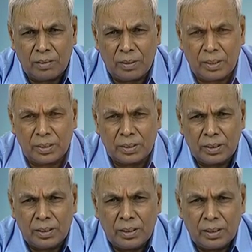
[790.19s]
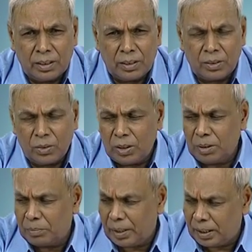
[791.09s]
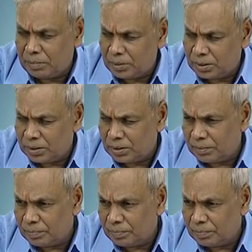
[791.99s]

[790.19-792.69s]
various controlling parameter.